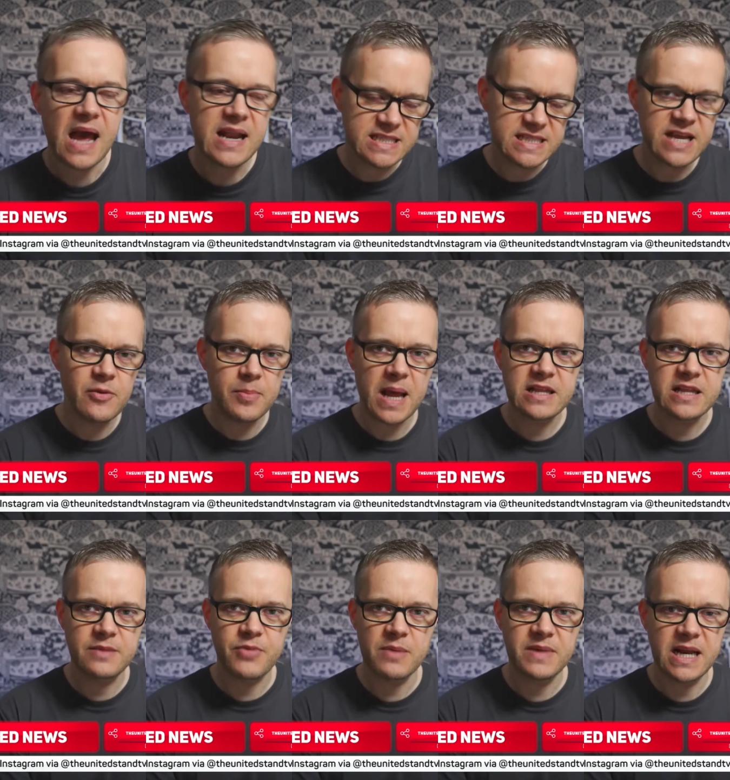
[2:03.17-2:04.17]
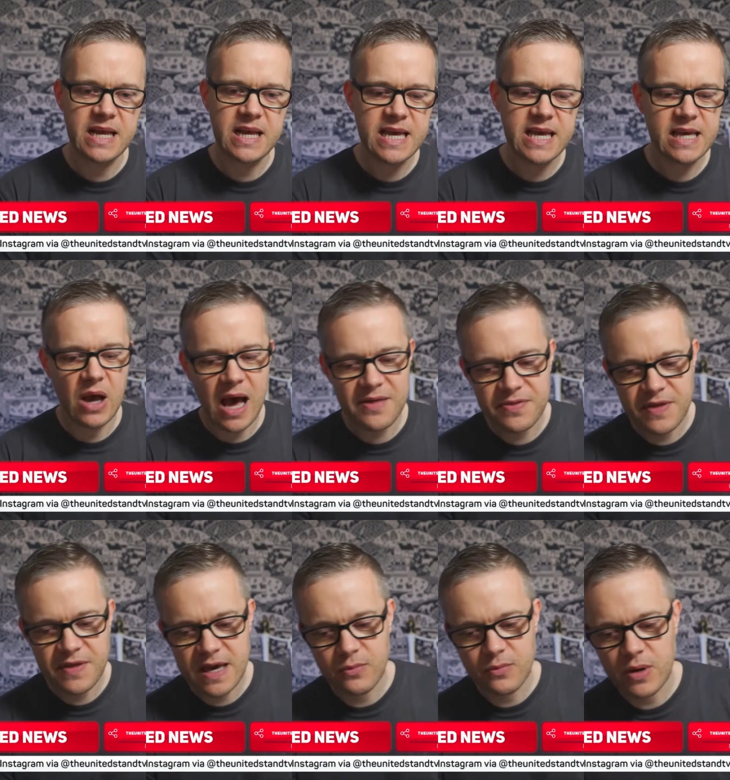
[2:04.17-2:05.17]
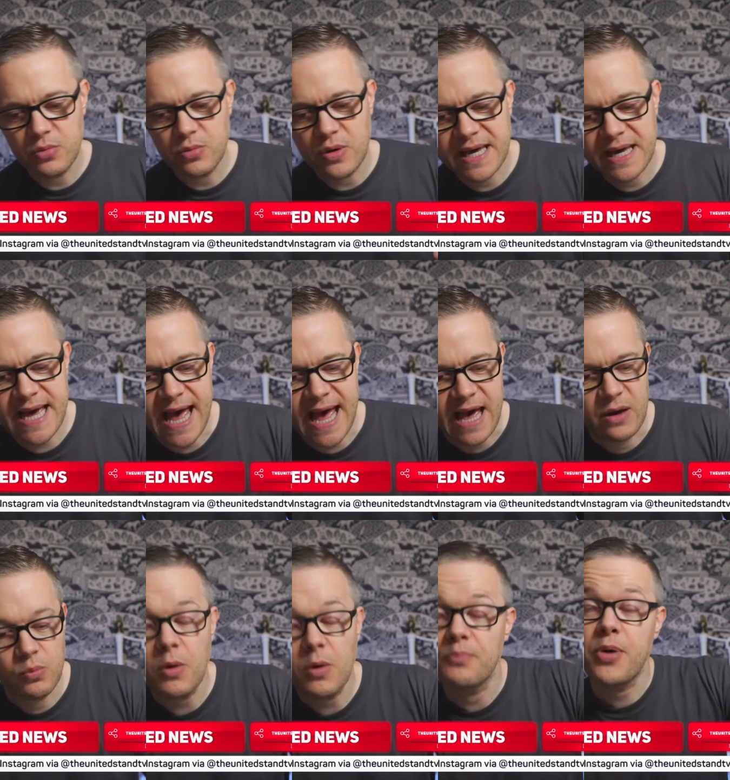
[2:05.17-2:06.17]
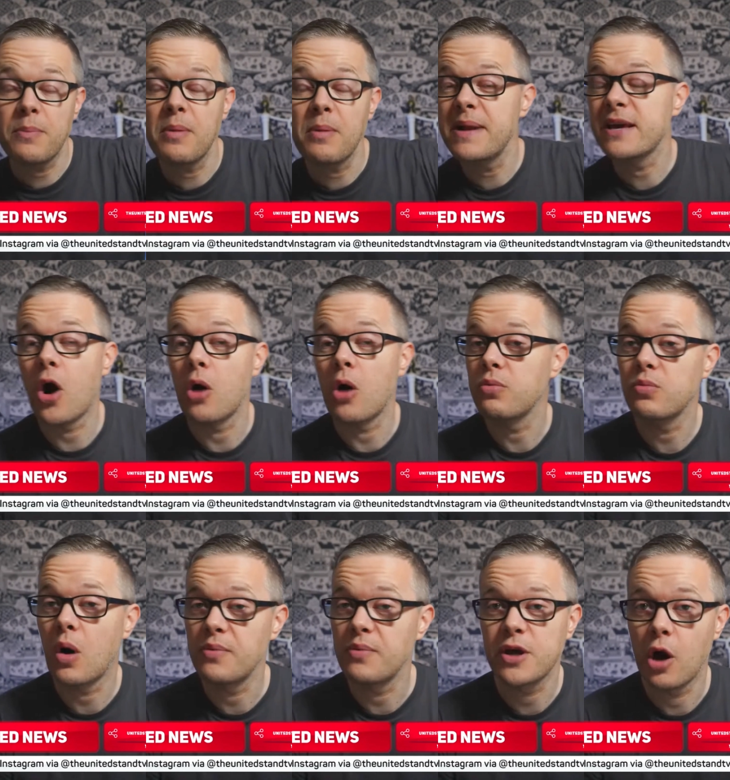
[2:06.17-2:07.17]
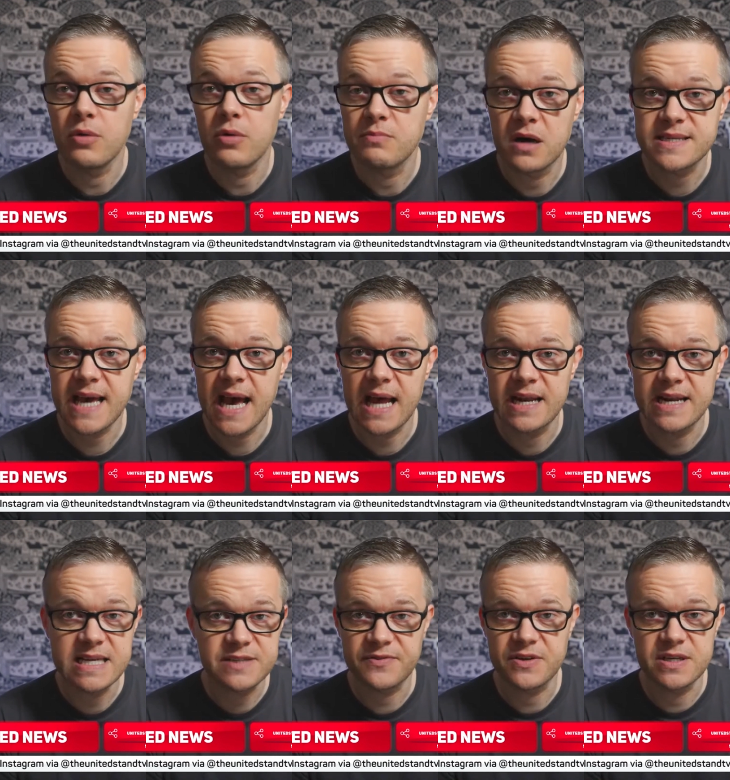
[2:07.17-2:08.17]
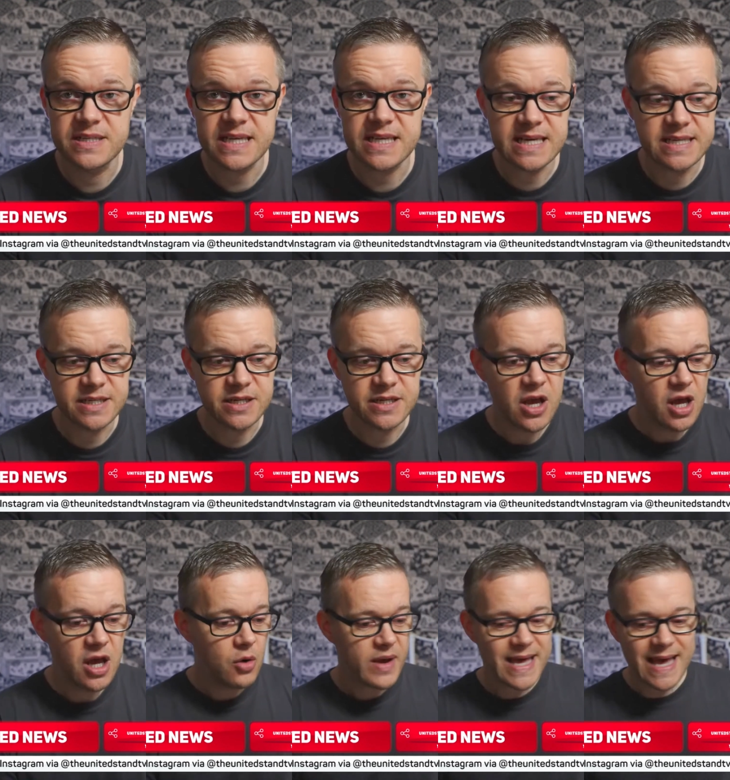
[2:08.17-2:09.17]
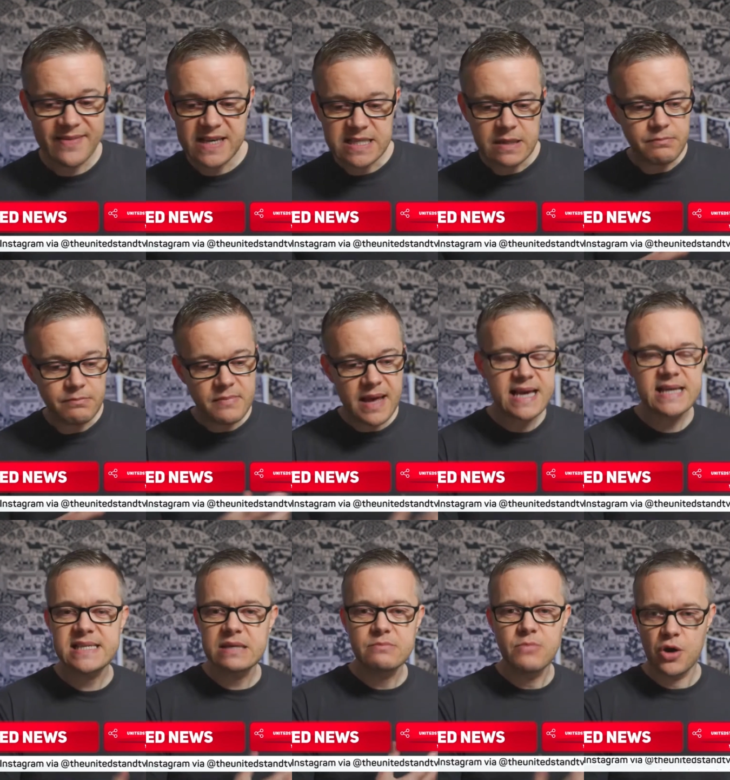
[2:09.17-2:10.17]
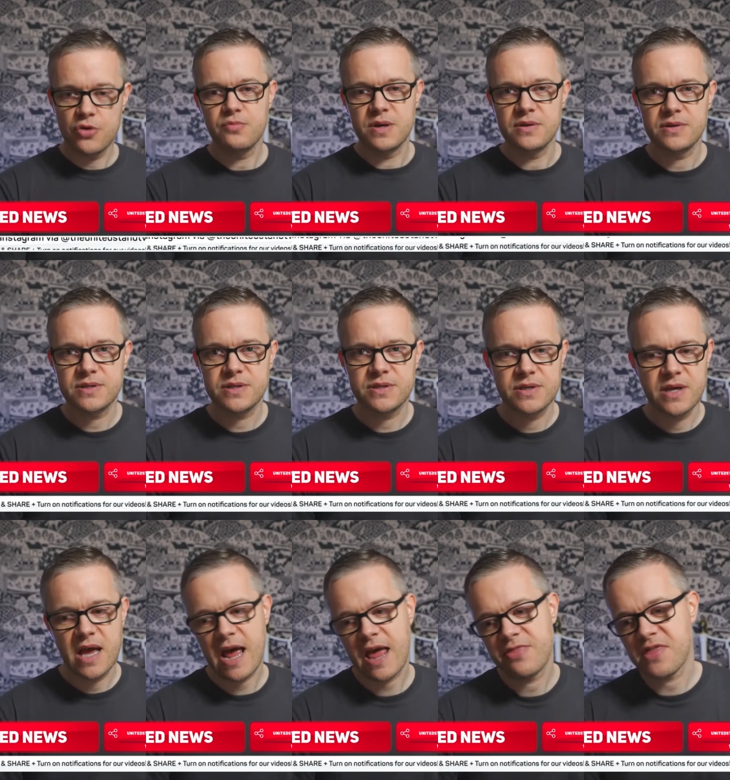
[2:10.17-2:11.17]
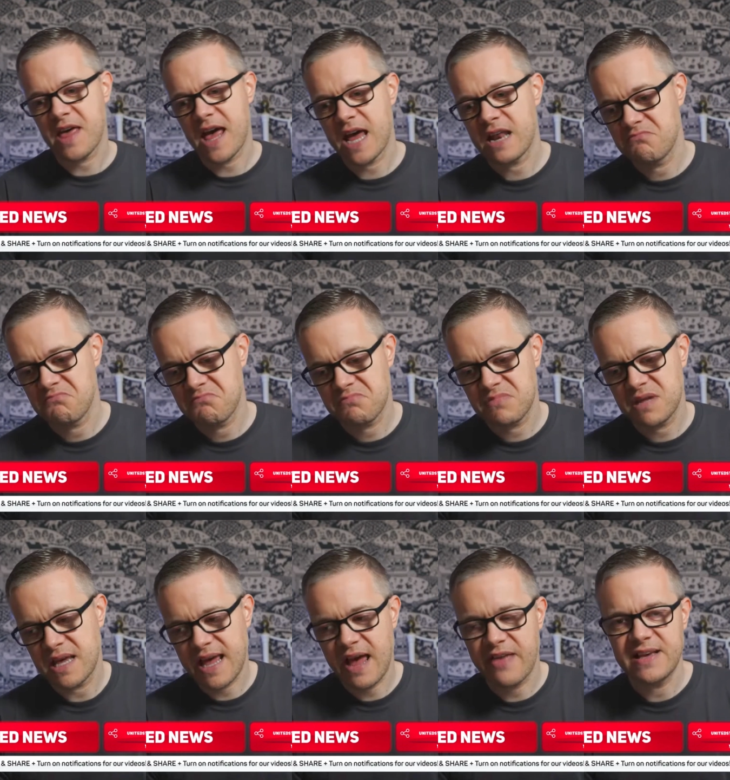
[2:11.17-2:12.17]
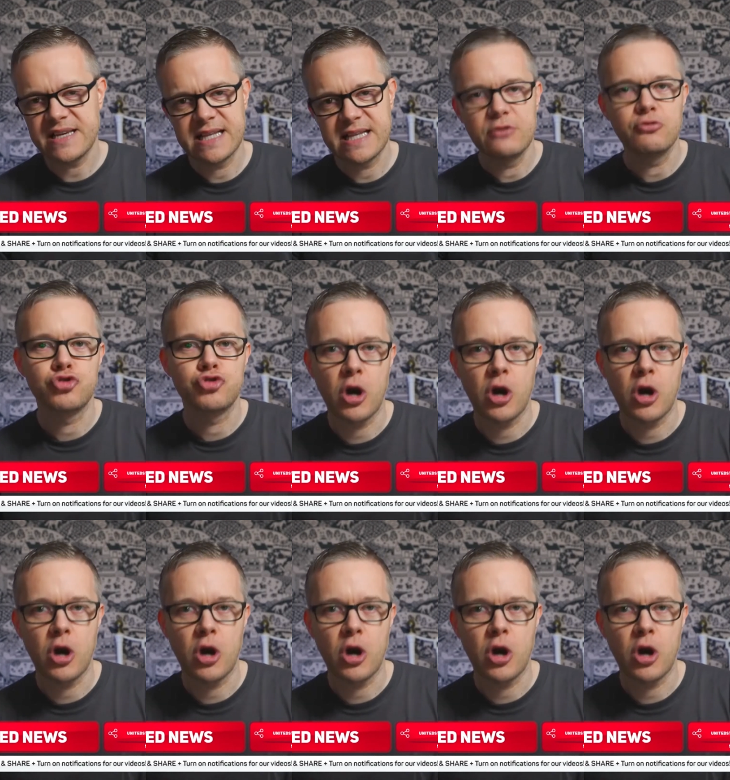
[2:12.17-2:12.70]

And he's never played in the Premier League. I think we will get what we got with Martial in his first season, where you get these amazing moments and then you get these little